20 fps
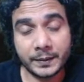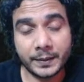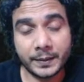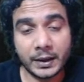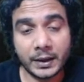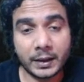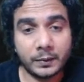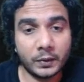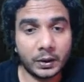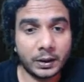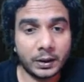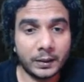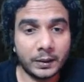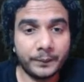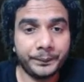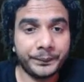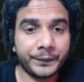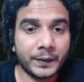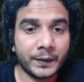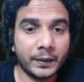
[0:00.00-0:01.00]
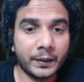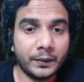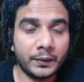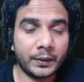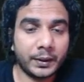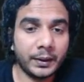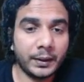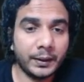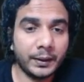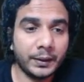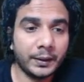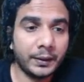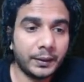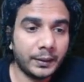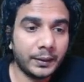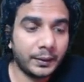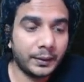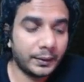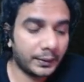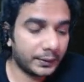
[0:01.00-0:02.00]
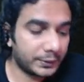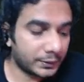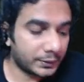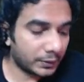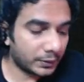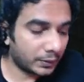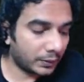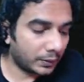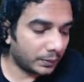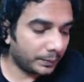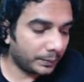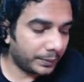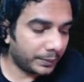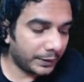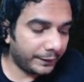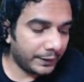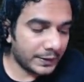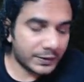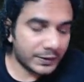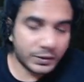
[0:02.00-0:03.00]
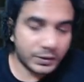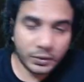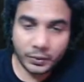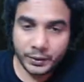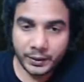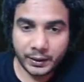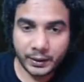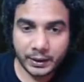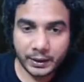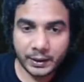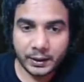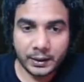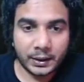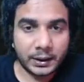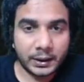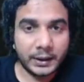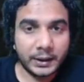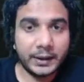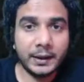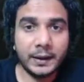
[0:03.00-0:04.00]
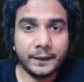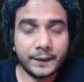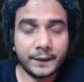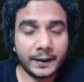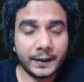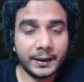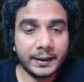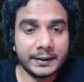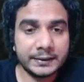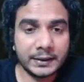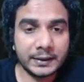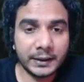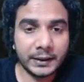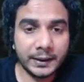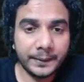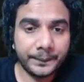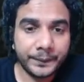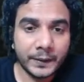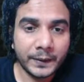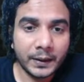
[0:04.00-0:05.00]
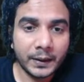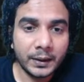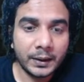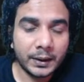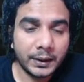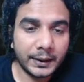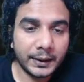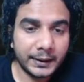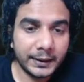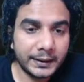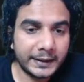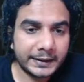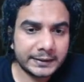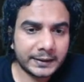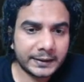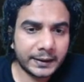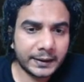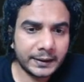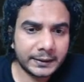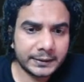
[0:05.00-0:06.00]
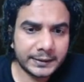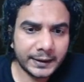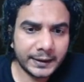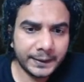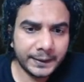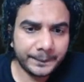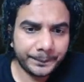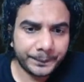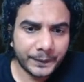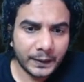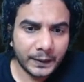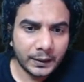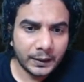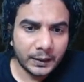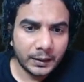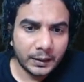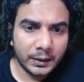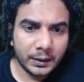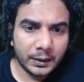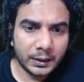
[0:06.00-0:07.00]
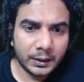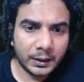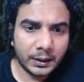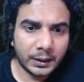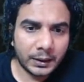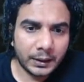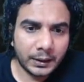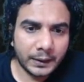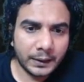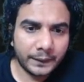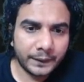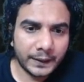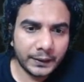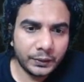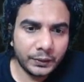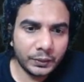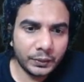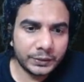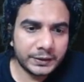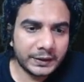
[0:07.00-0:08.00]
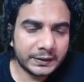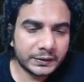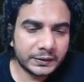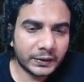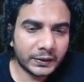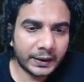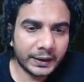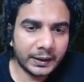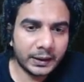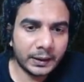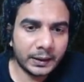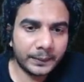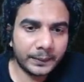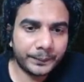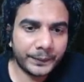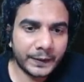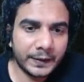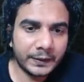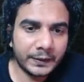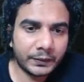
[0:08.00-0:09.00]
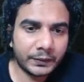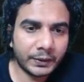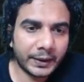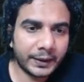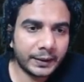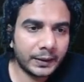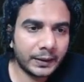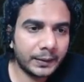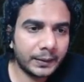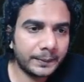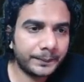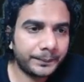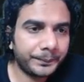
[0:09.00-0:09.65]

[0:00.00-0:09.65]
a parabola? Okay, so previous two you can identify easily. In this case, see, if I use this triangle in triangle